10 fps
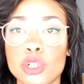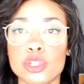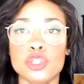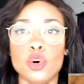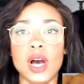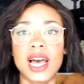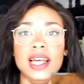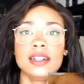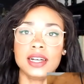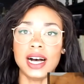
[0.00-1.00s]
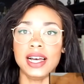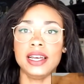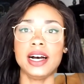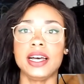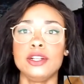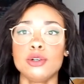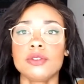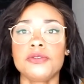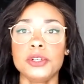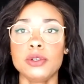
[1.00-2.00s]
so and I I
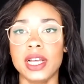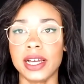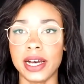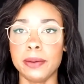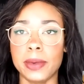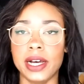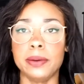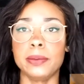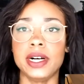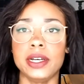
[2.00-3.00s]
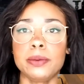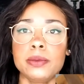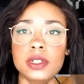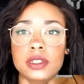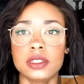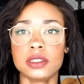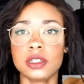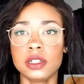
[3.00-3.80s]
don't feel like I'm I'm I'm uh,